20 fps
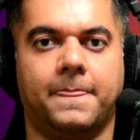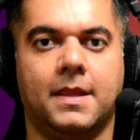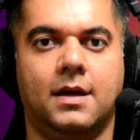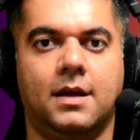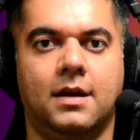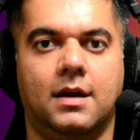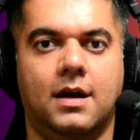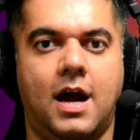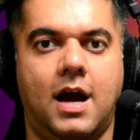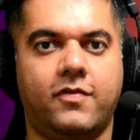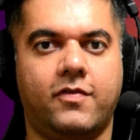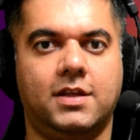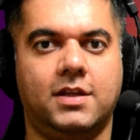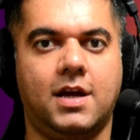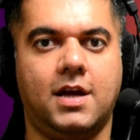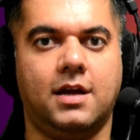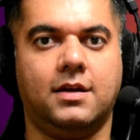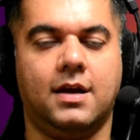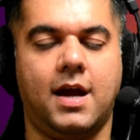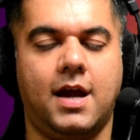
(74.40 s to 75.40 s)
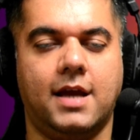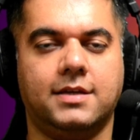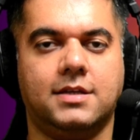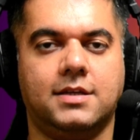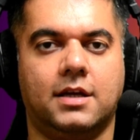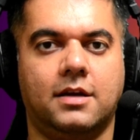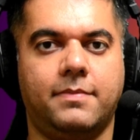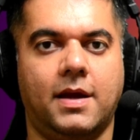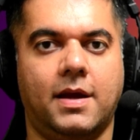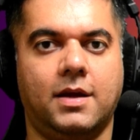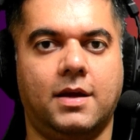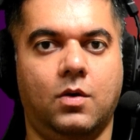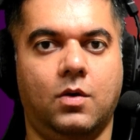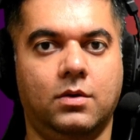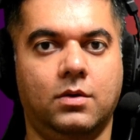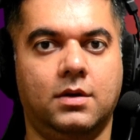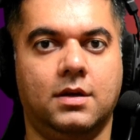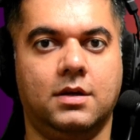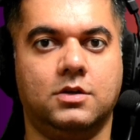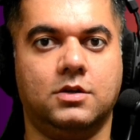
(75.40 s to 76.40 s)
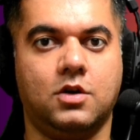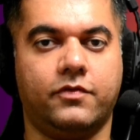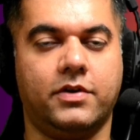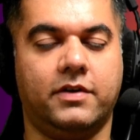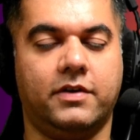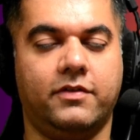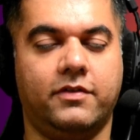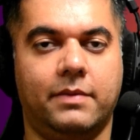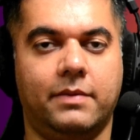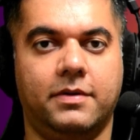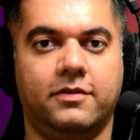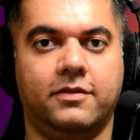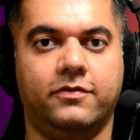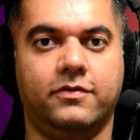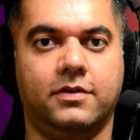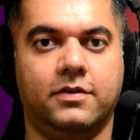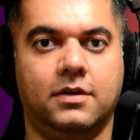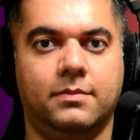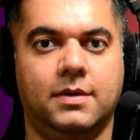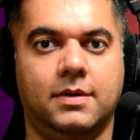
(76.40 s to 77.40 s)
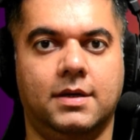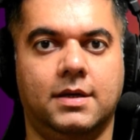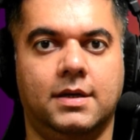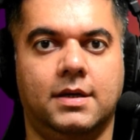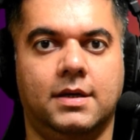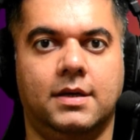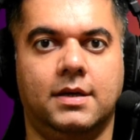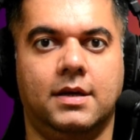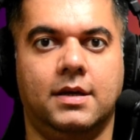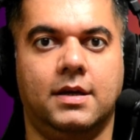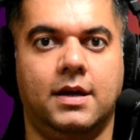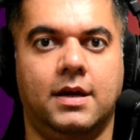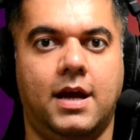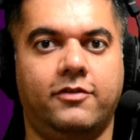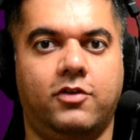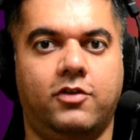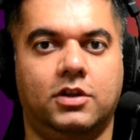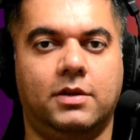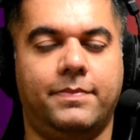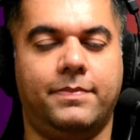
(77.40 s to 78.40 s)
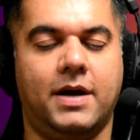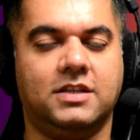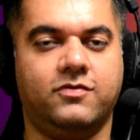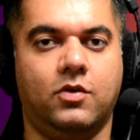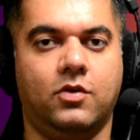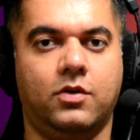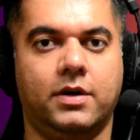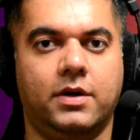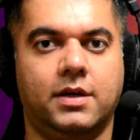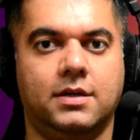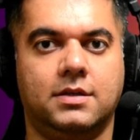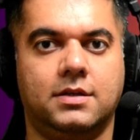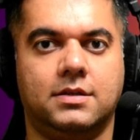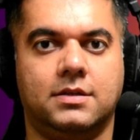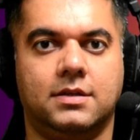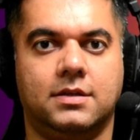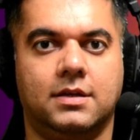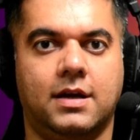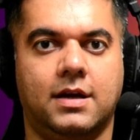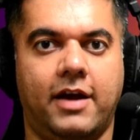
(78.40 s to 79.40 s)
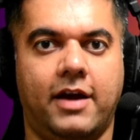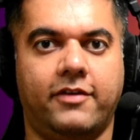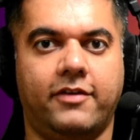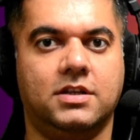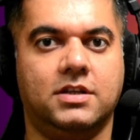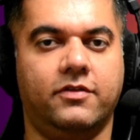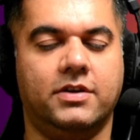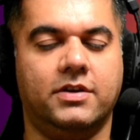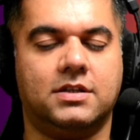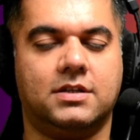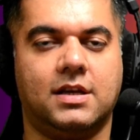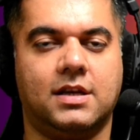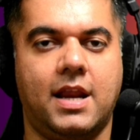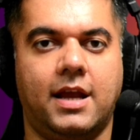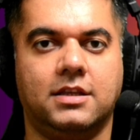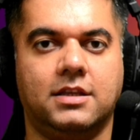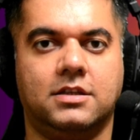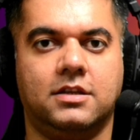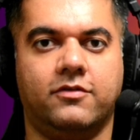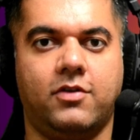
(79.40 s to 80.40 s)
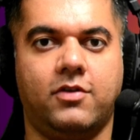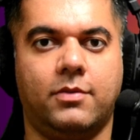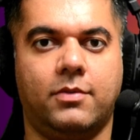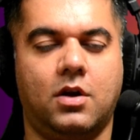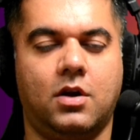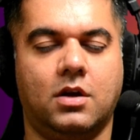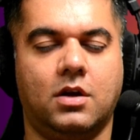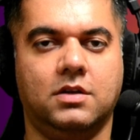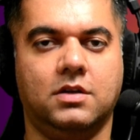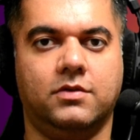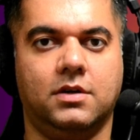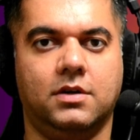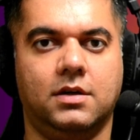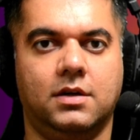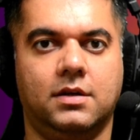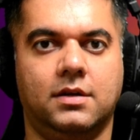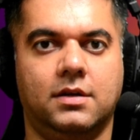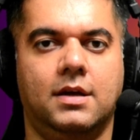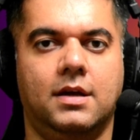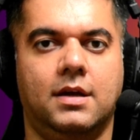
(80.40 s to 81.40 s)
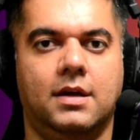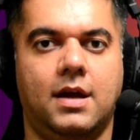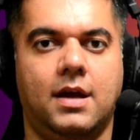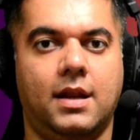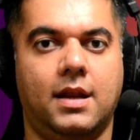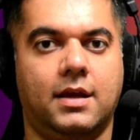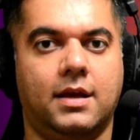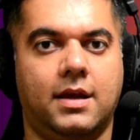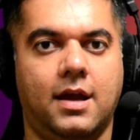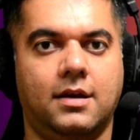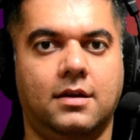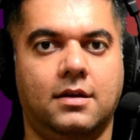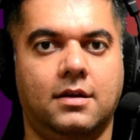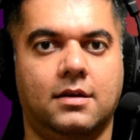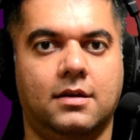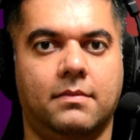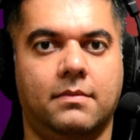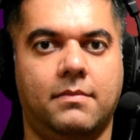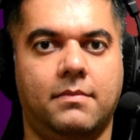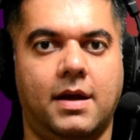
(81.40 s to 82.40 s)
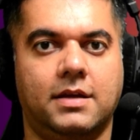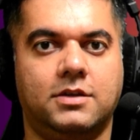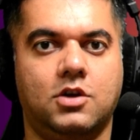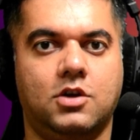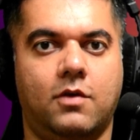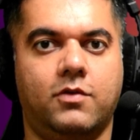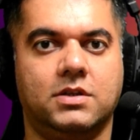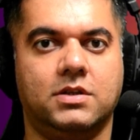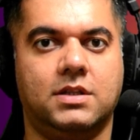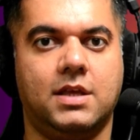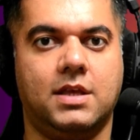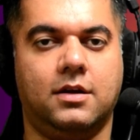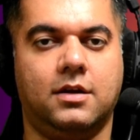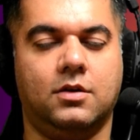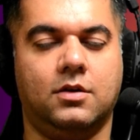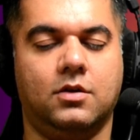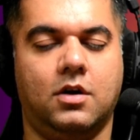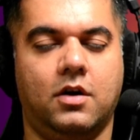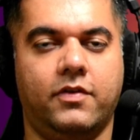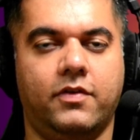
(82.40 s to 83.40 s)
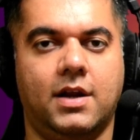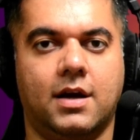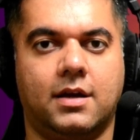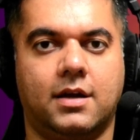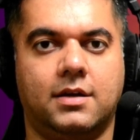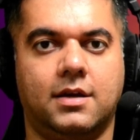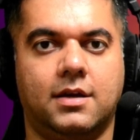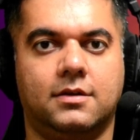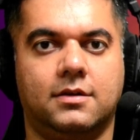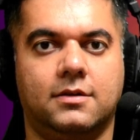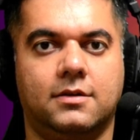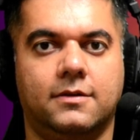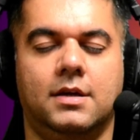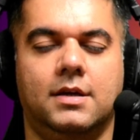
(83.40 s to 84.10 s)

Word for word: After that, I started my own software development firm, and for the past four years, I've serviced clients from across the world, and again, my job was that of an architect.